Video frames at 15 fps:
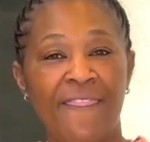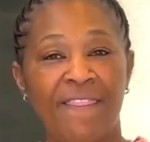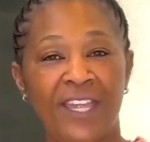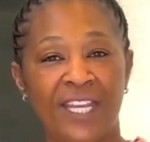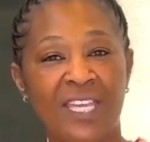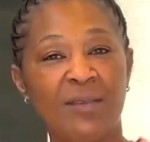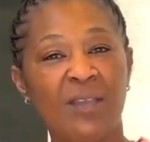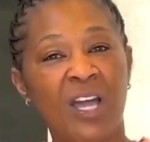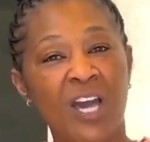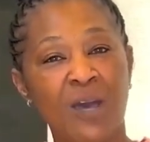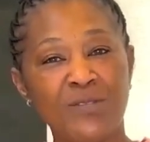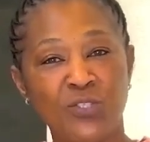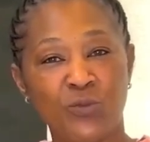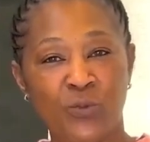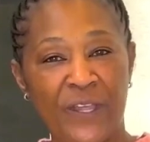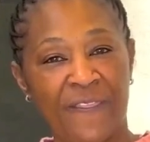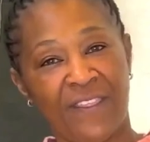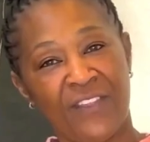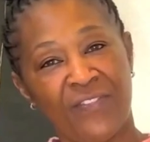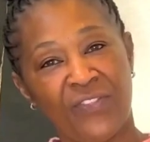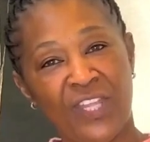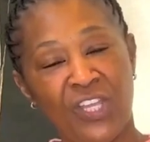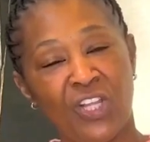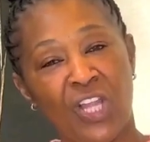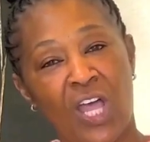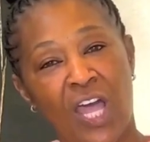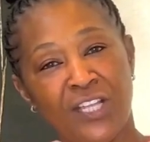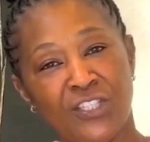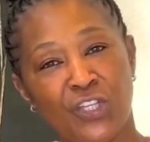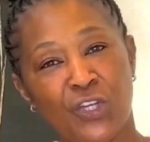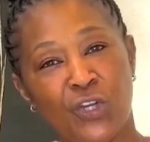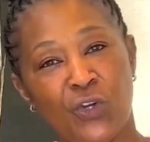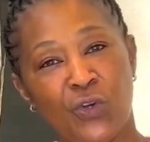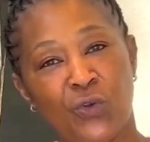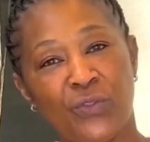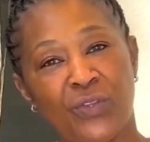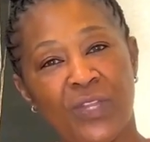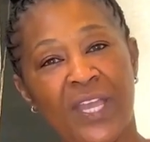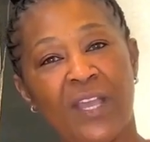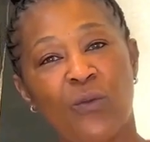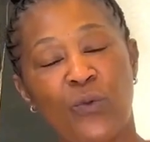Then he comes with the theological,